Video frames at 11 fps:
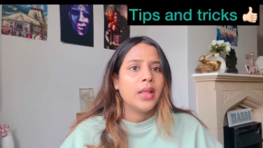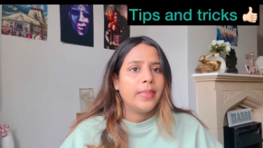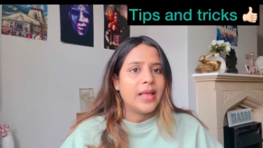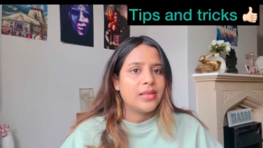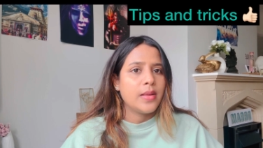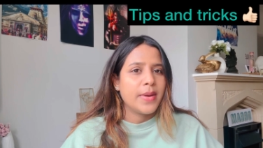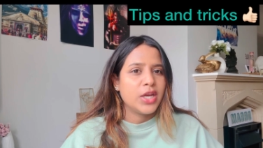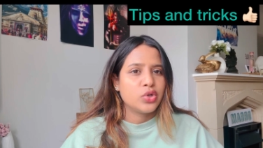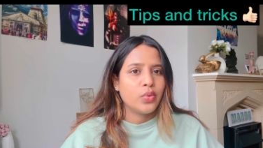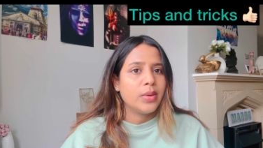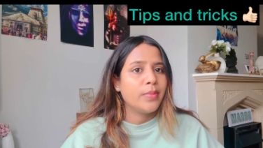That's the
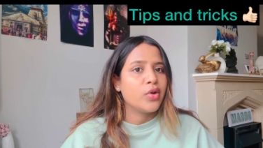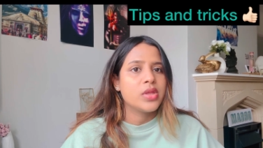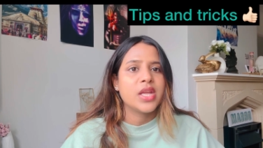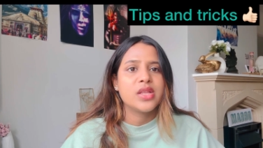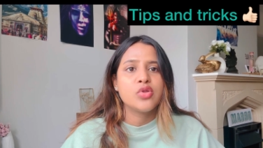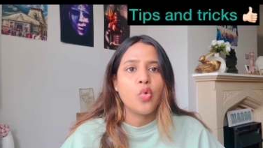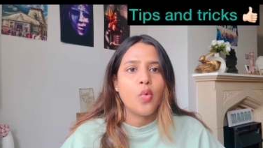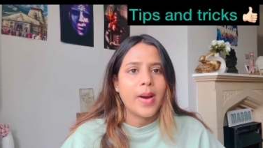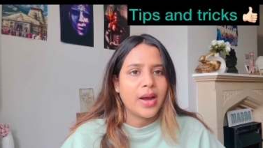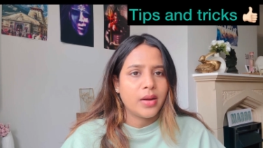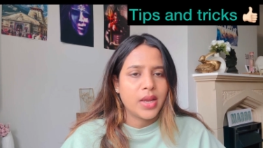major one, because there's no
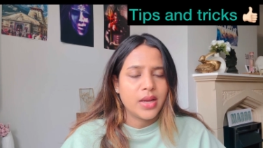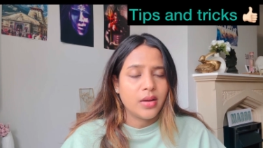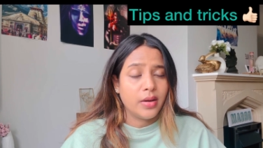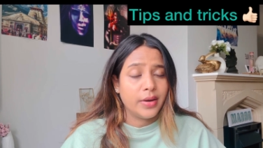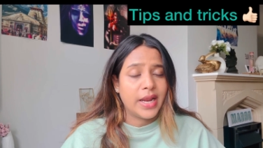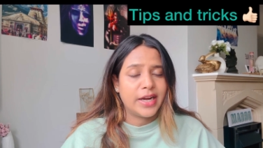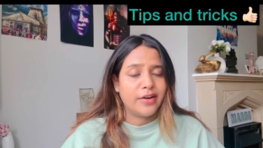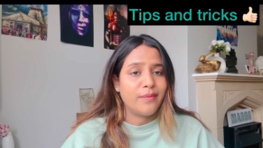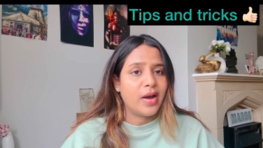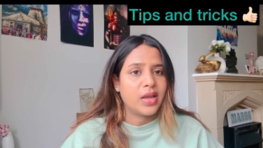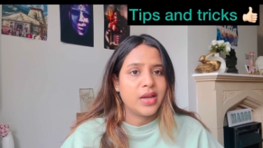negative
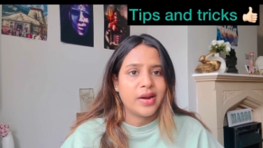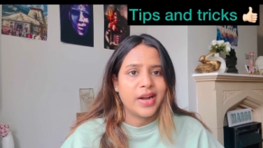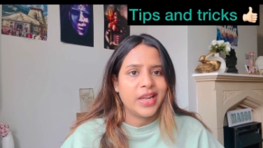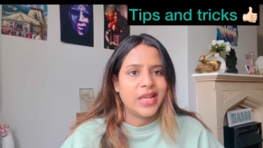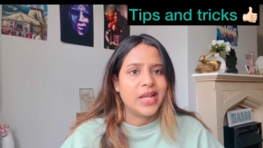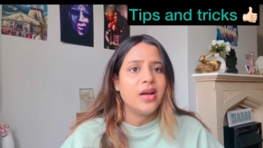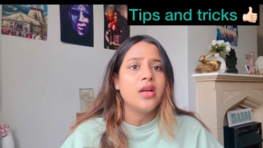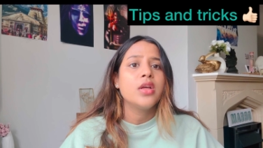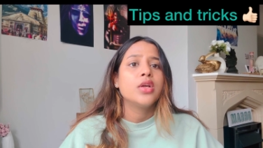marking criteria.